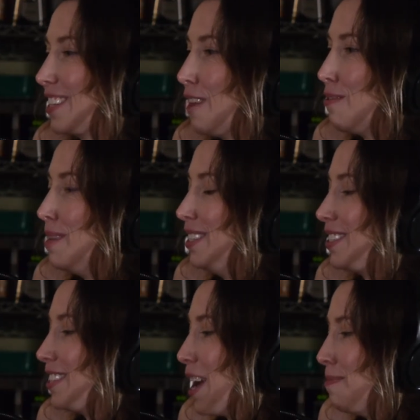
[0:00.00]
Government,
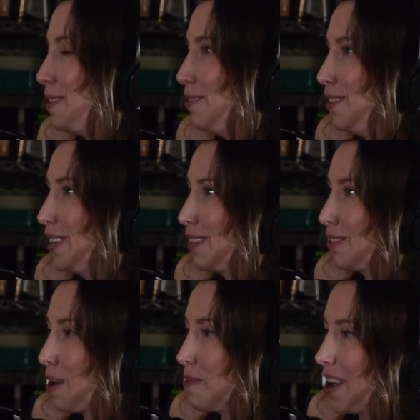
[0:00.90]
stop interfering
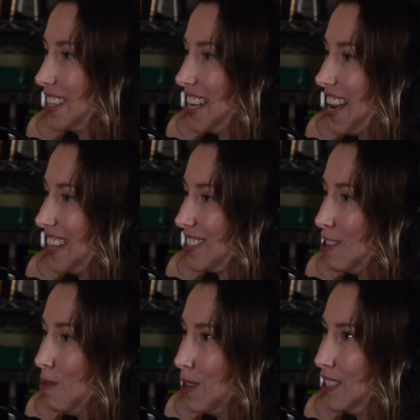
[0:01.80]
with our broadcast.
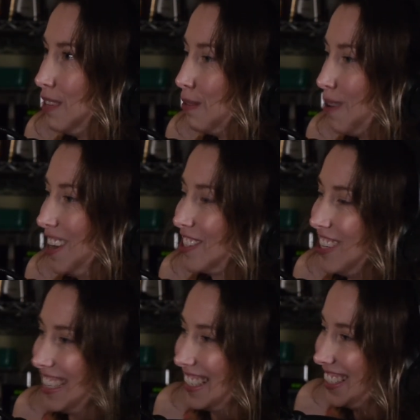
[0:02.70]
No one's even
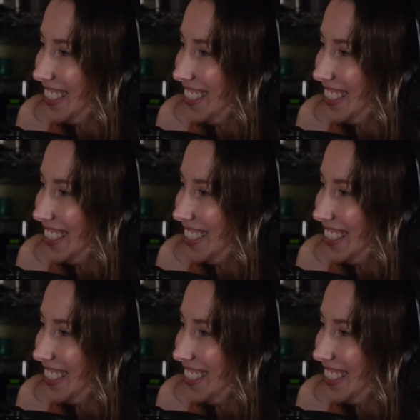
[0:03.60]
watching.